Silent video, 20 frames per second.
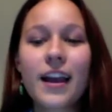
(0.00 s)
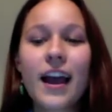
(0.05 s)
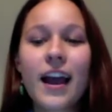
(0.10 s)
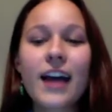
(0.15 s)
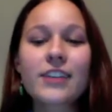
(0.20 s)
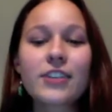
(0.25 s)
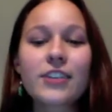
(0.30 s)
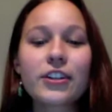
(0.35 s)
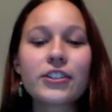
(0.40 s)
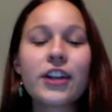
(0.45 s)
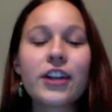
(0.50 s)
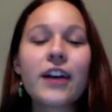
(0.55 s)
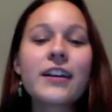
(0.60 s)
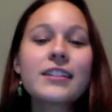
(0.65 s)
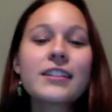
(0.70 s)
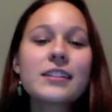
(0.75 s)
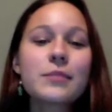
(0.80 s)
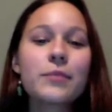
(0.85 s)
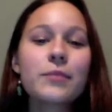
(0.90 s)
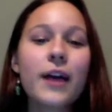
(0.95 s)
As our
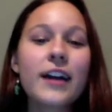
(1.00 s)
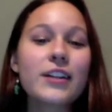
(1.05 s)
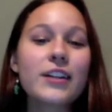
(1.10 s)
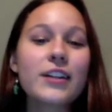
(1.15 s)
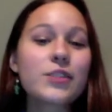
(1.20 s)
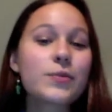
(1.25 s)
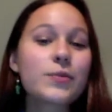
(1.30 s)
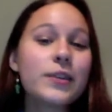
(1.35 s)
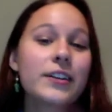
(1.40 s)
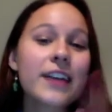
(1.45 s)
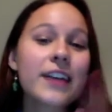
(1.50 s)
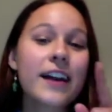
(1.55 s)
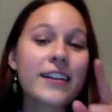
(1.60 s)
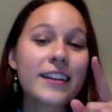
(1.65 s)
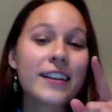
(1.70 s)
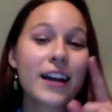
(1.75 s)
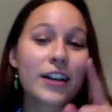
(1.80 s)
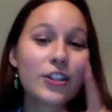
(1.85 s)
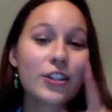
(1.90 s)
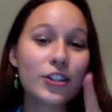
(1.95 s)
youngest and brightest, we are
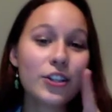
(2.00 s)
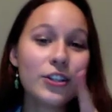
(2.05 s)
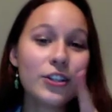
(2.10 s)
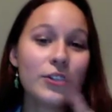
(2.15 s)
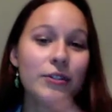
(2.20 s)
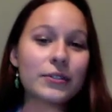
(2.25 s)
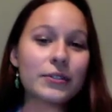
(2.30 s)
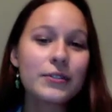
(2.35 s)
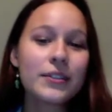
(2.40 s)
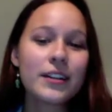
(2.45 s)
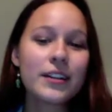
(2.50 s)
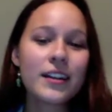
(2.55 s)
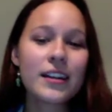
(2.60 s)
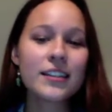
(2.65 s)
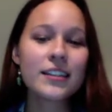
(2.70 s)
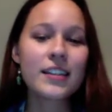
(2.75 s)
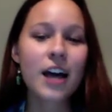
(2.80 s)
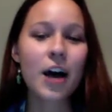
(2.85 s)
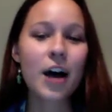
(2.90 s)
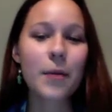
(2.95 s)
counting on you
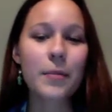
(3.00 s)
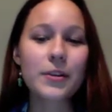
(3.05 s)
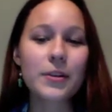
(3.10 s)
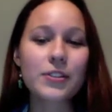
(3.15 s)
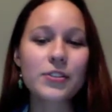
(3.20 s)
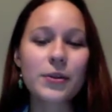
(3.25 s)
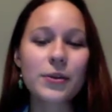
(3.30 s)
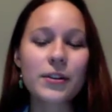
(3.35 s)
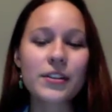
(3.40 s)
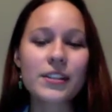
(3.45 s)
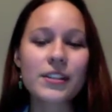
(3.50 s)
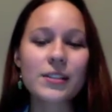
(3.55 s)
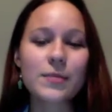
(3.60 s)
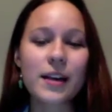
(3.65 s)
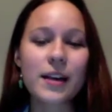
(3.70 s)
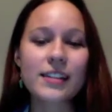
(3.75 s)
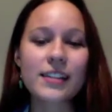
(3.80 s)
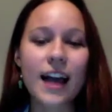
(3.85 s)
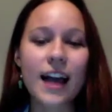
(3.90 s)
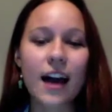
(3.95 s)
to help us sort this
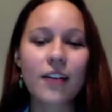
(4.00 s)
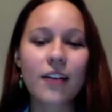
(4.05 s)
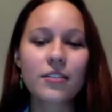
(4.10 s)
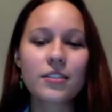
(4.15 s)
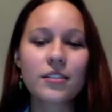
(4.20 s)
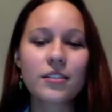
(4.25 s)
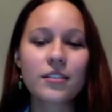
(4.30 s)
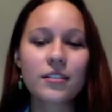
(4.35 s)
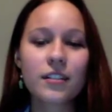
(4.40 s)
mess out.